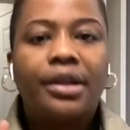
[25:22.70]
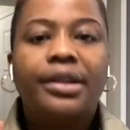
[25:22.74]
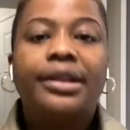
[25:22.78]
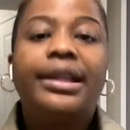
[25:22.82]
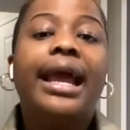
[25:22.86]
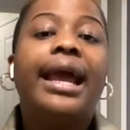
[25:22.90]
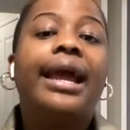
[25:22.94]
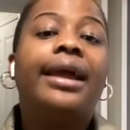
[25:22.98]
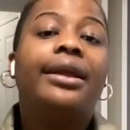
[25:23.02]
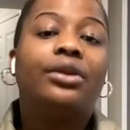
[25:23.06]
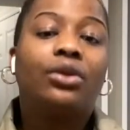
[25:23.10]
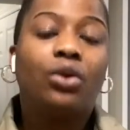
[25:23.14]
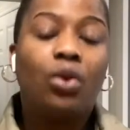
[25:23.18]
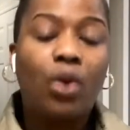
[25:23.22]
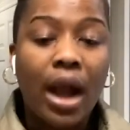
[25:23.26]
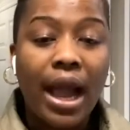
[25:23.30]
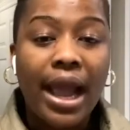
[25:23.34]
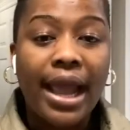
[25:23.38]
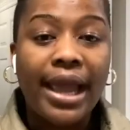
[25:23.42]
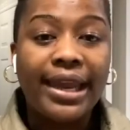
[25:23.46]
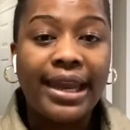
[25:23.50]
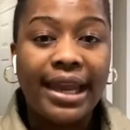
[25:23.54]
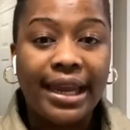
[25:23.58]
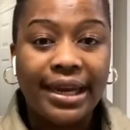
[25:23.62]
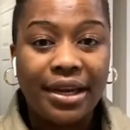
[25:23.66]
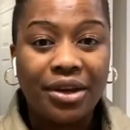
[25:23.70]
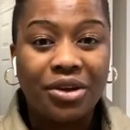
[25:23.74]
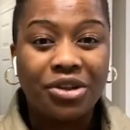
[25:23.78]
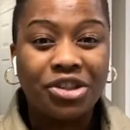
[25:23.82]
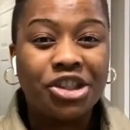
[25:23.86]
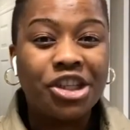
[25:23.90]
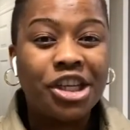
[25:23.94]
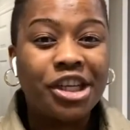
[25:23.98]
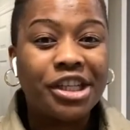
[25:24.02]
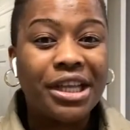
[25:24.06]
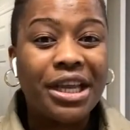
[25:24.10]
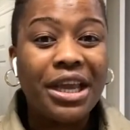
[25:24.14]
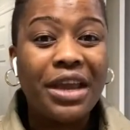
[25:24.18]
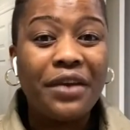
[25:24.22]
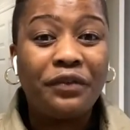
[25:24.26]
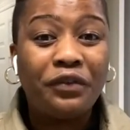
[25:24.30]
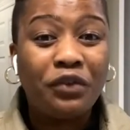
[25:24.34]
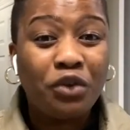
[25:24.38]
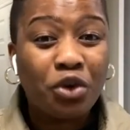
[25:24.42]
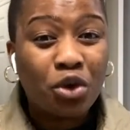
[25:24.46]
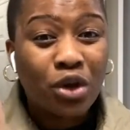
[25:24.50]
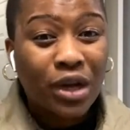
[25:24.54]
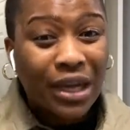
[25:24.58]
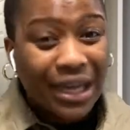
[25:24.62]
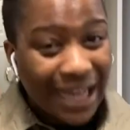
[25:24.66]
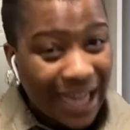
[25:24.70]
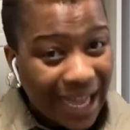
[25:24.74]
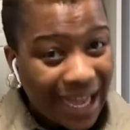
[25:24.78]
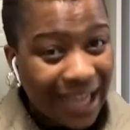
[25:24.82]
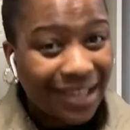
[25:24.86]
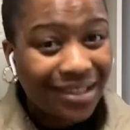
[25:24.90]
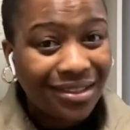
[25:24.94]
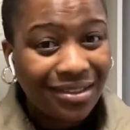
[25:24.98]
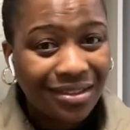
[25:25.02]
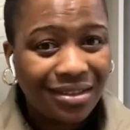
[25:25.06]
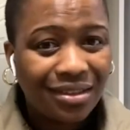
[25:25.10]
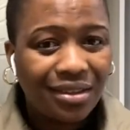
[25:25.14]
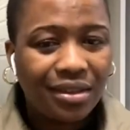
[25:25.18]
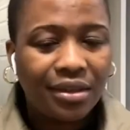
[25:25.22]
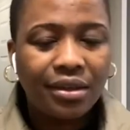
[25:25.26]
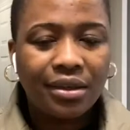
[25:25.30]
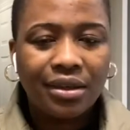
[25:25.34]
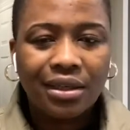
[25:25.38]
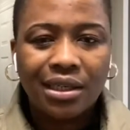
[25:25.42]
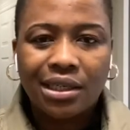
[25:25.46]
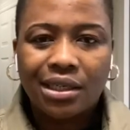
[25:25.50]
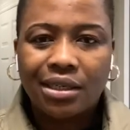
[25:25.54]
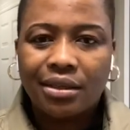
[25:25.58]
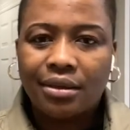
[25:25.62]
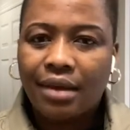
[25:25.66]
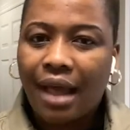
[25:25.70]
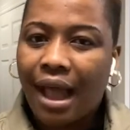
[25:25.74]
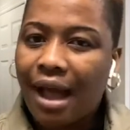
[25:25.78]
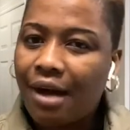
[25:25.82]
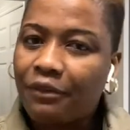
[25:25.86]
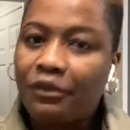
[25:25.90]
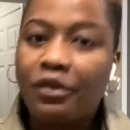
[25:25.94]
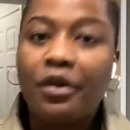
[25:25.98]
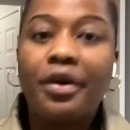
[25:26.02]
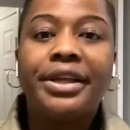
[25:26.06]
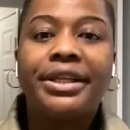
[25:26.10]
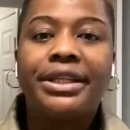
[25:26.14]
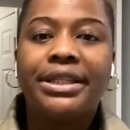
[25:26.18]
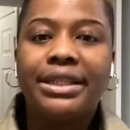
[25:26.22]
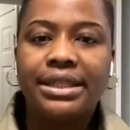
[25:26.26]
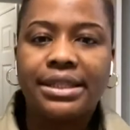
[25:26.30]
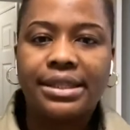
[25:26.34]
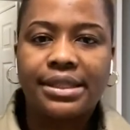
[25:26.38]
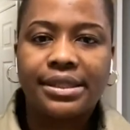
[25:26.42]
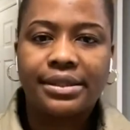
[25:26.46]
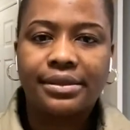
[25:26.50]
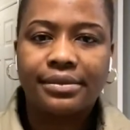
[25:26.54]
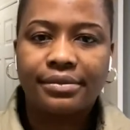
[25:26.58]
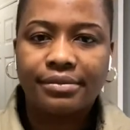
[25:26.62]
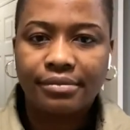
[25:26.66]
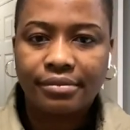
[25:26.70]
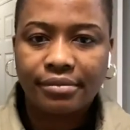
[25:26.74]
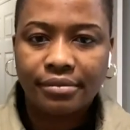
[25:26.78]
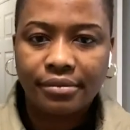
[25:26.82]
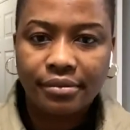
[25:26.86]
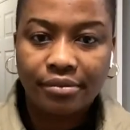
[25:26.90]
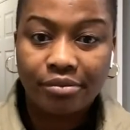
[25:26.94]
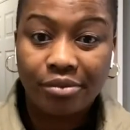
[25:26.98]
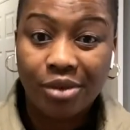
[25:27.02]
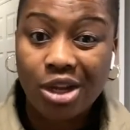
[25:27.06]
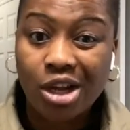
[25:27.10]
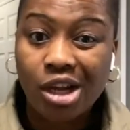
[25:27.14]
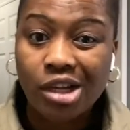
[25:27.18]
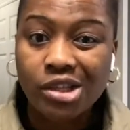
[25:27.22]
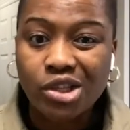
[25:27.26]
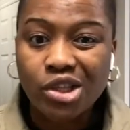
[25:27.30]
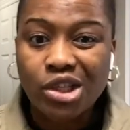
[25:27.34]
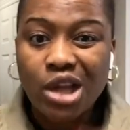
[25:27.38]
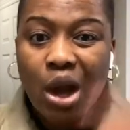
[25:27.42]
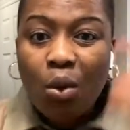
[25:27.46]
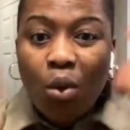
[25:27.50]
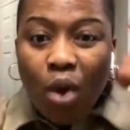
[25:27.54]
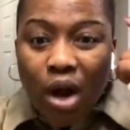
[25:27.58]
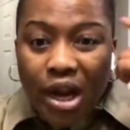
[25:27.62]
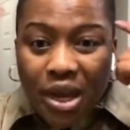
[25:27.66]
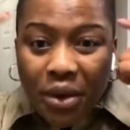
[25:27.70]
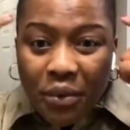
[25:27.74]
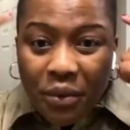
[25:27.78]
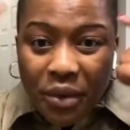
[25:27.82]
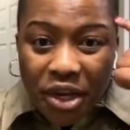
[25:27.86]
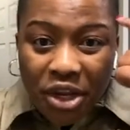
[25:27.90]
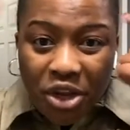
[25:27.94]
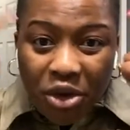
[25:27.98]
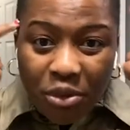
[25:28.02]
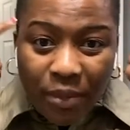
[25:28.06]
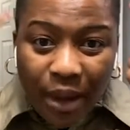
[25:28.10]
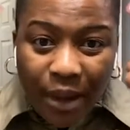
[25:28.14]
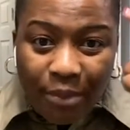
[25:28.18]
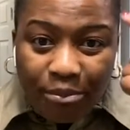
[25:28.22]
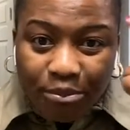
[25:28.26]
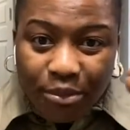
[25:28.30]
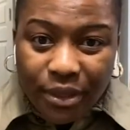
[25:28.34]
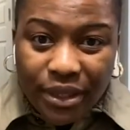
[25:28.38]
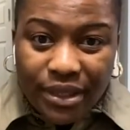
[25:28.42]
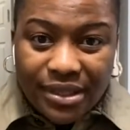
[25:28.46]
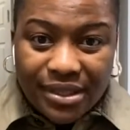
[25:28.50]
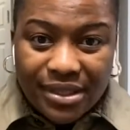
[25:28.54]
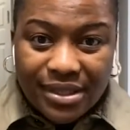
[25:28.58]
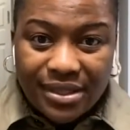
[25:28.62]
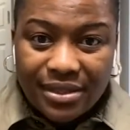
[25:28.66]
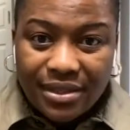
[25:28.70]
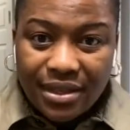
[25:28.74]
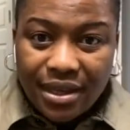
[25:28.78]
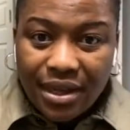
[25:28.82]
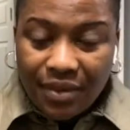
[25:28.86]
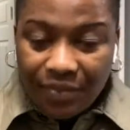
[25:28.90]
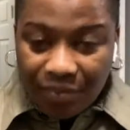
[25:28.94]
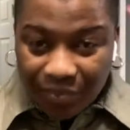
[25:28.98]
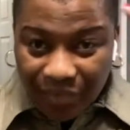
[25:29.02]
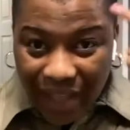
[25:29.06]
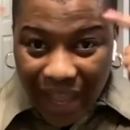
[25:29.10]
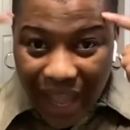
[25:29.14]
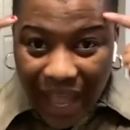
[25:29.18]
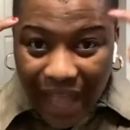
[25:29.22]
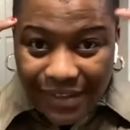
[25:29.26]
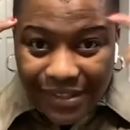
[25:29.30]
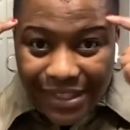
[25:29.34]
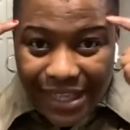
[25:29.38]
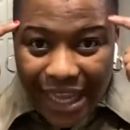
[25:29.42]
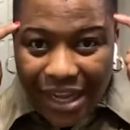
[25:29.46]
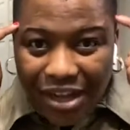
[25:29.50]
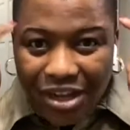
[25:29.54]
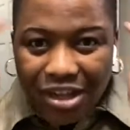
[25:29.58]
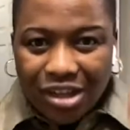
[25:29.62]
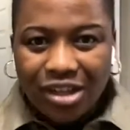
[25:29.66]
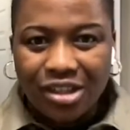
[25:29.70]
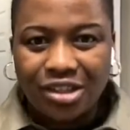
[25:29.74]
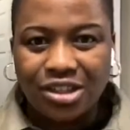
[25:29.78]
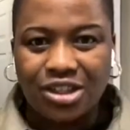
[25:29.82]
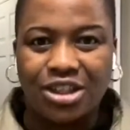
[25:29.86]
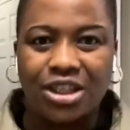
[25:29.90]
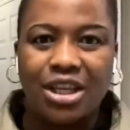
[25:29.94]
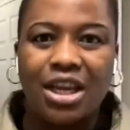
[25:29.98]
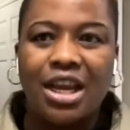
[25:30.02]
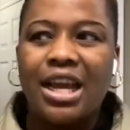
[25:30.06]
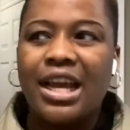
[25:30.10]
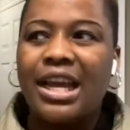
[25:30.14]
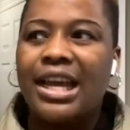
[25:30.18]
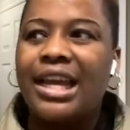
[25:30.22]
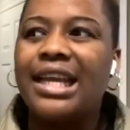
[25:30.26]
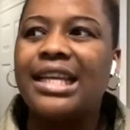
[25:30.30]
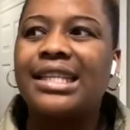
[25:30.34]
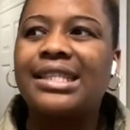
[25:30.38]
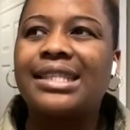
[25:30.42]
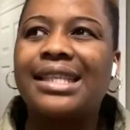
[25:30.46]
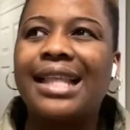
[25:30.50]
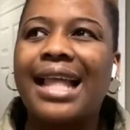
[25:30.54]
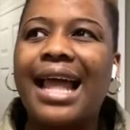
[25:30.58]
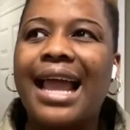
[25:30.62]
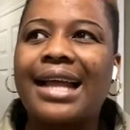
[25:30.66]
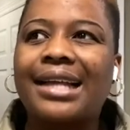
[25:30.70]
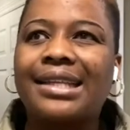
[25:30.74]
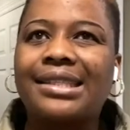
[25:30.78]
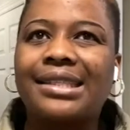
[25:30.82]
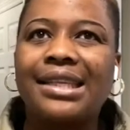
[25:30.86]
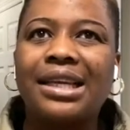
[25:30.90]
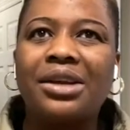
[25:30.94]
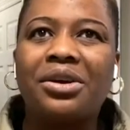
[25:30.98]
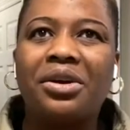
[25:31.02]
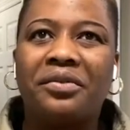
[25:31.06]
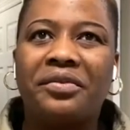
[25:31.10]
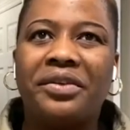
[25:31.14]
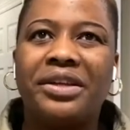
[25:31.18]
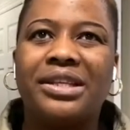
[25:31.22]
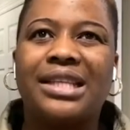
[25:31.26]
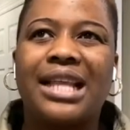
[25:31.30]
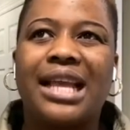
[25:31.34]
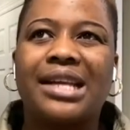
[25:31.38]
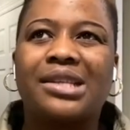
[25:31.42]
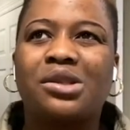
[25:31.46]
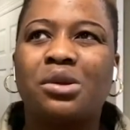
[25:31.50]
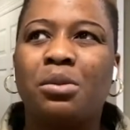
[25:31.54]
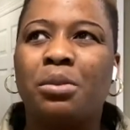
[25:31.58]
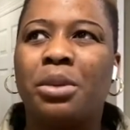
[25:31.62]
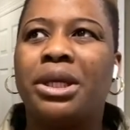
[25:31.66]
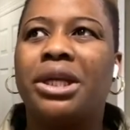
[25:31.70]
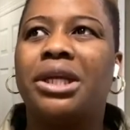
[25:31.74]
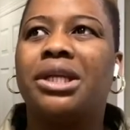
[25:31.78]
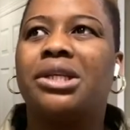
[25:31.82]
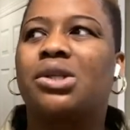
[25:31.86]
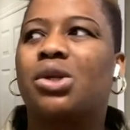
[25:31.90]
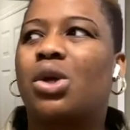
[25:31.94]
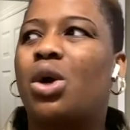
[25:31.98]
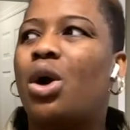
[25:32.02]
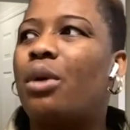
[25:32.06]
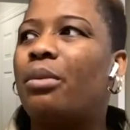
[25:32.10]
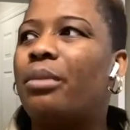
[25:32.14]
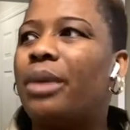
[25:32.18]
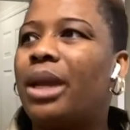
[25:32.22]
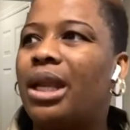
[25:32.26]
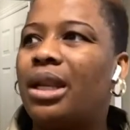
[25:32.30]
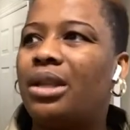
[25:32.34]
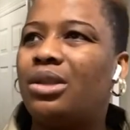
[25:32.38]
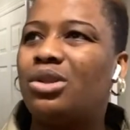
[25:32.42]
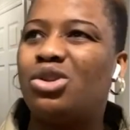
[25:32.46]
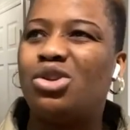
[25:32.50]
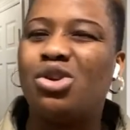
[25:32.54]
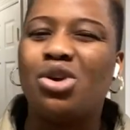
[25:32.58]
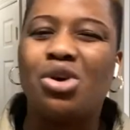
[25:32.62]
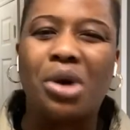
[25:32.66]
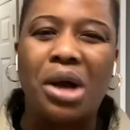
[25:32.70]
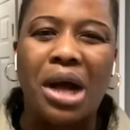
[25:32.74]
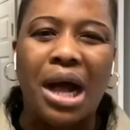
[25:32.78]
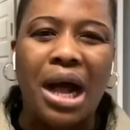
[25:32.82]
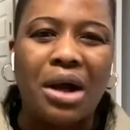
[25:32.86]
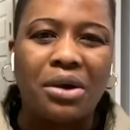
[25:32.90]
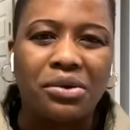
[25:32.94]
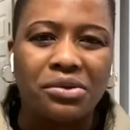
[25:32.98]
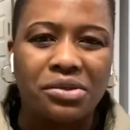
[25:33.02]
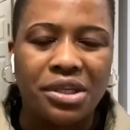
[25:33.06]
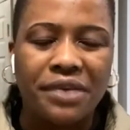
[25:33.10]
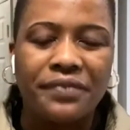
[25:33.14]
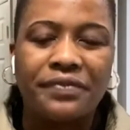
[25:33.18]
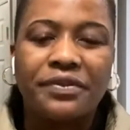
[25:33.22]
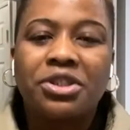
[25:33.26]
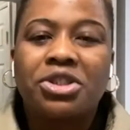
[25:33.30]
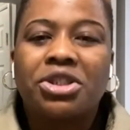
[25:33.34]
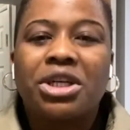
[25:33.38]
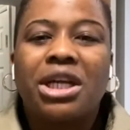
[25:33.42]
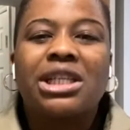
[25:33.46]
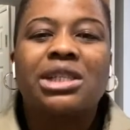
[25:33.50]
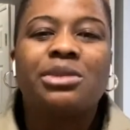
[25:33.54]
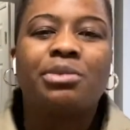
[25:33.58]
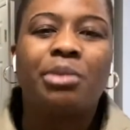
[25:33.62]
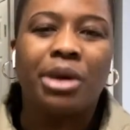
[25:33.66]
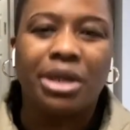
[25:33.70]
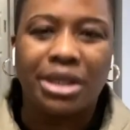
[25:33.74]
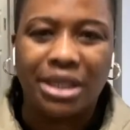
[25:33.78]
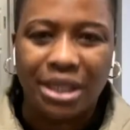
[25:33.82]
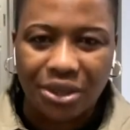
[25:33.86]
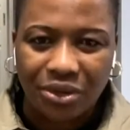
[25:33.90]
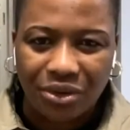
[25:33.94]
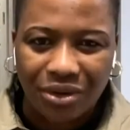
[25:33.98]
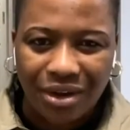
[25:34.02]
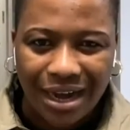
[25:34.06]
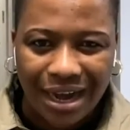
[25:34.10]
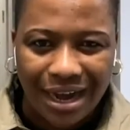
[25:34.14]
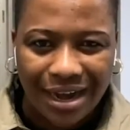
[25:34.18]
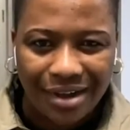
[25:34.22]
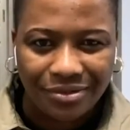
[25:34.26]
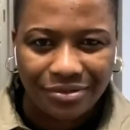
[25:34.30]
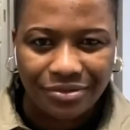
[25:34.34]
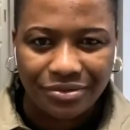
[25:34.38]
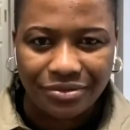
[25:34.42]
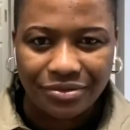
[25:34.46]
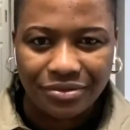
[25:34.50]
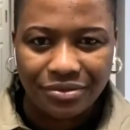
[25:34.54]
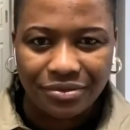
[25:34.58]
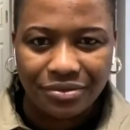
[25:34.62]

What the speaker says: then go ahead and negotiate. If you can, avoid it. Because you're working with human beings that have psychology. It's like, think of it, like somebody is coming to your house, even transport they don't have.